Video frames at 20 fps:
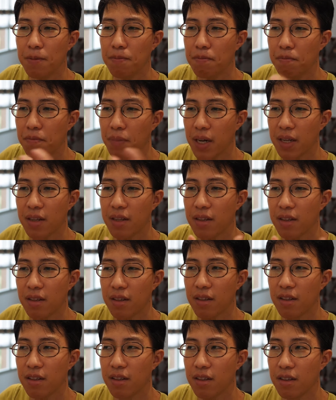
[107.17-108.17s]
But
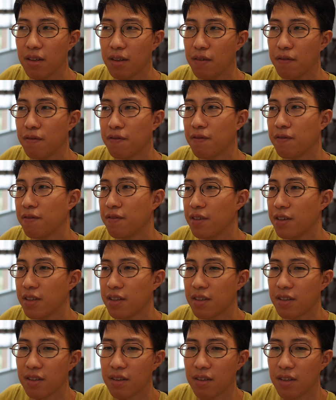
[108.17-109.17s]
if they
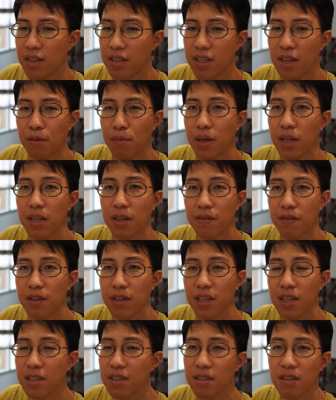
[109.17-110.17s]
sell many
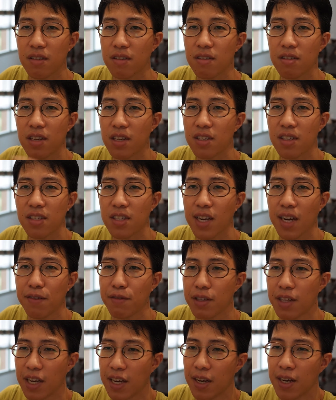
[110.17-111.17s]
different things, you can just take
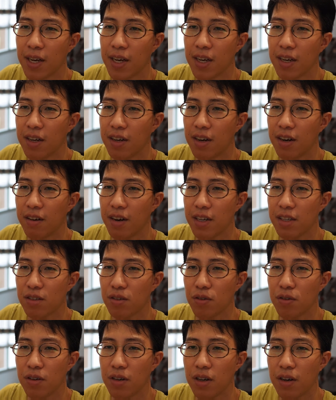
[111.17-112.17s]
everything. Alright,
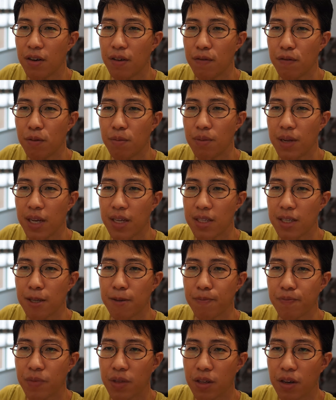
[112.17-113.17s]
so food place,
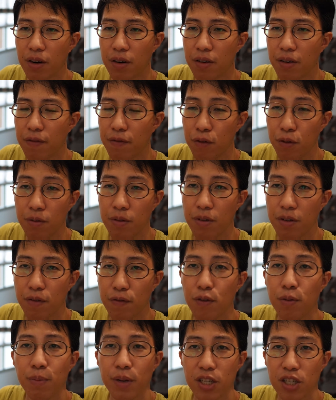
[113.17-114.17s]

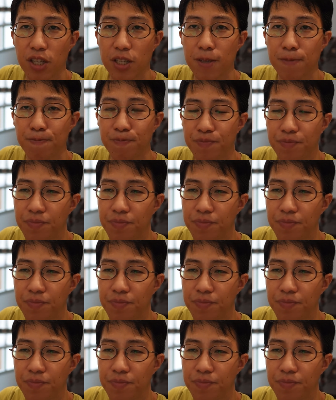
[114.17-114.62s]
food pictures.